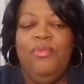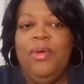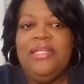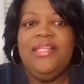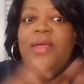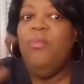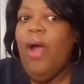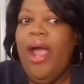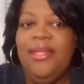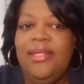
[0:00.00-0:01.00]
We want to say
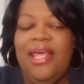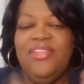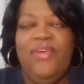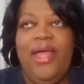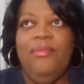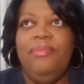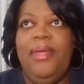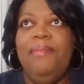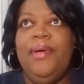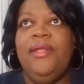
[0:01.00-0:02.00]
white, that's fine with
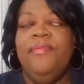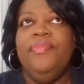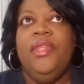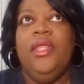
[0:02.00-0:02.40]
me, but